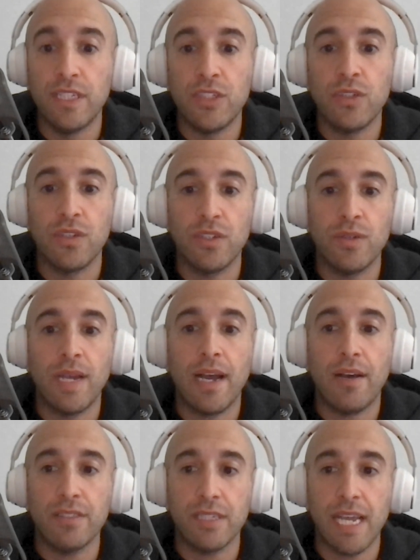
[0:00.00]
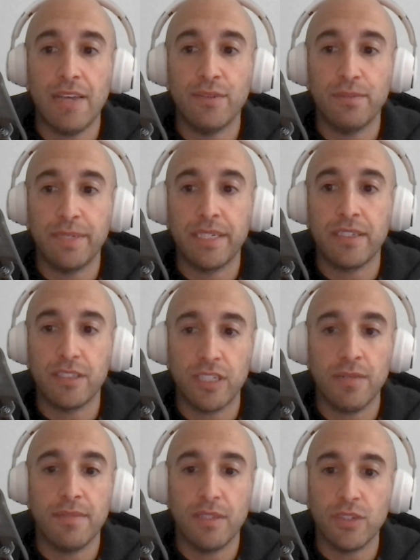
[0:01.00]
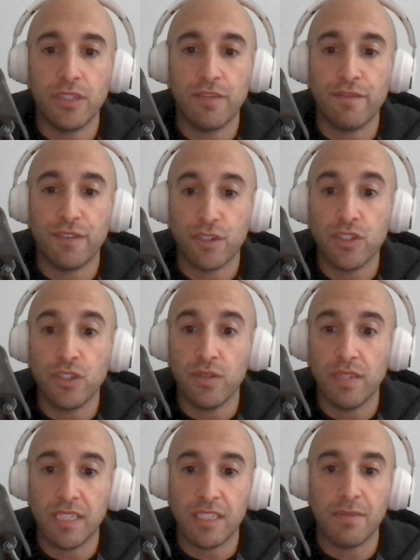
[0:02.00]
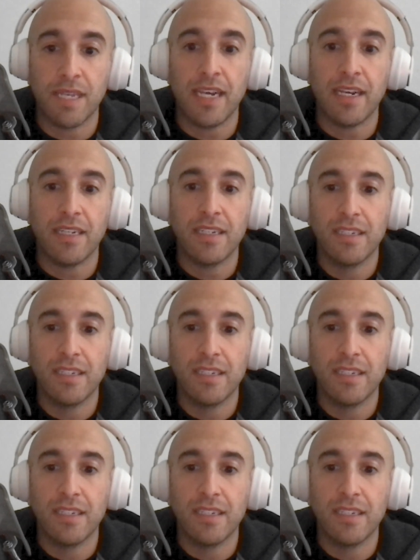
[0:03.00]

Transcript: into the new house and have a bigger gym, those are the first two things I'm getting.